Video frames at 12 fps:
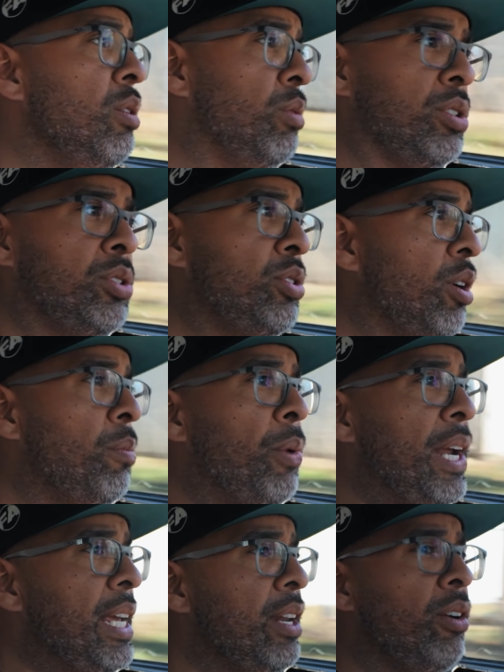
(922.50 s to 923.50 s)
when you start
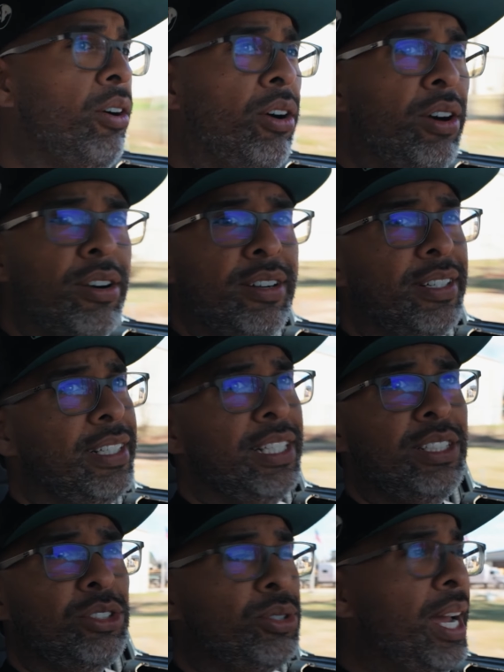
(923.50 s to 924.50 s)
braking hard
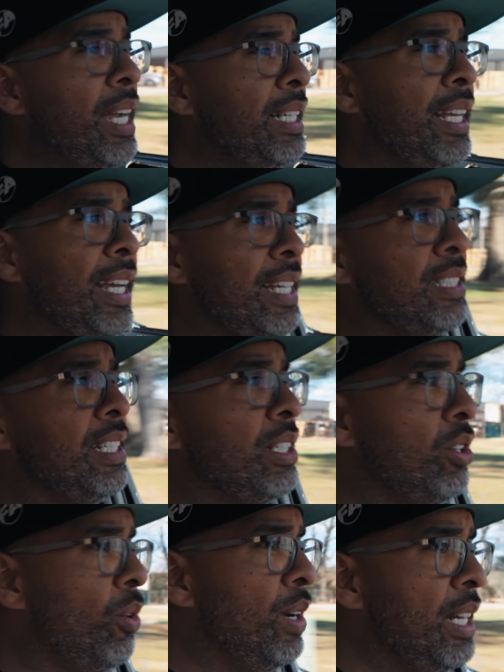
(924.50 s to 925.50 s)
in track days
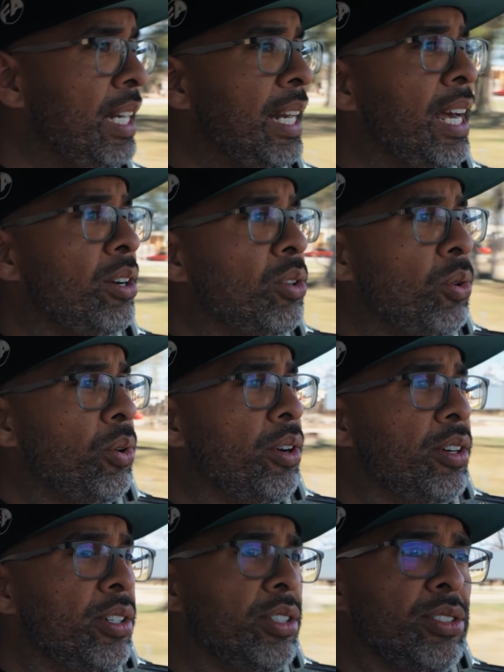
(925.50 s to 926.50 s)
and going in and out of
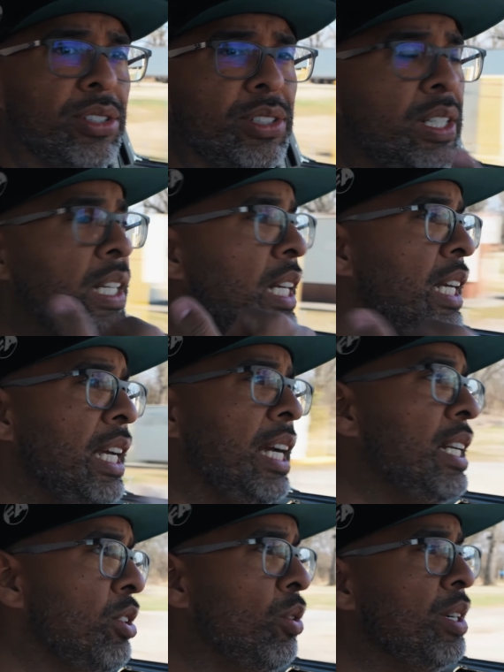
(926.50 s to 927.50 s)
corners
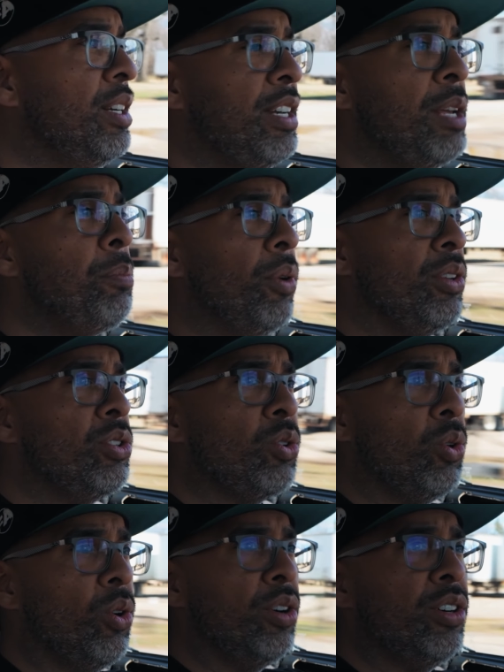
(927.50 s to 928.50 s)
and going deeper into
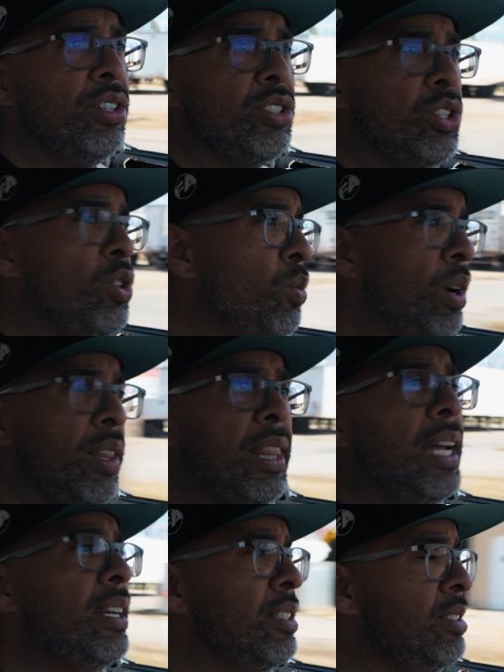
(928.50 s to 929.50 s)
corners, you want
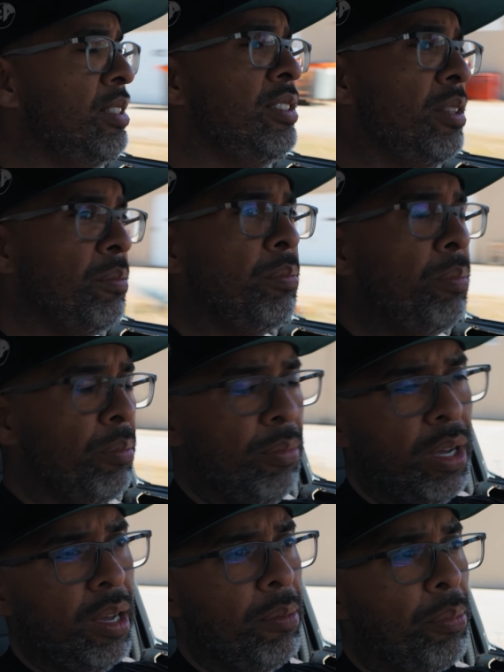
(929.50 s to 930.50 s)
that consistent
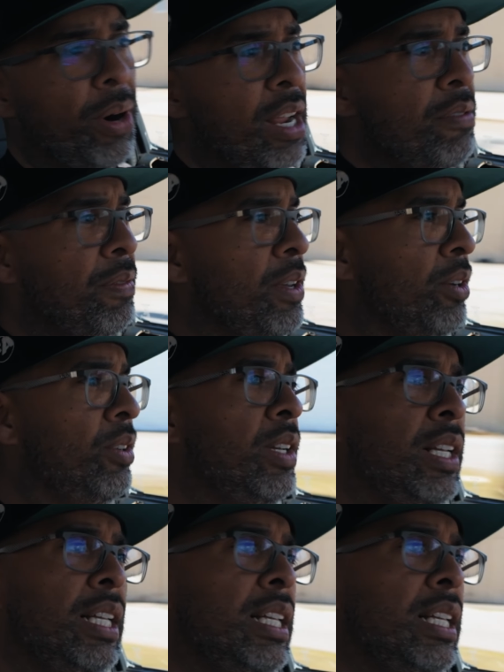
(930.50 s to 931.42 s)
brake feel.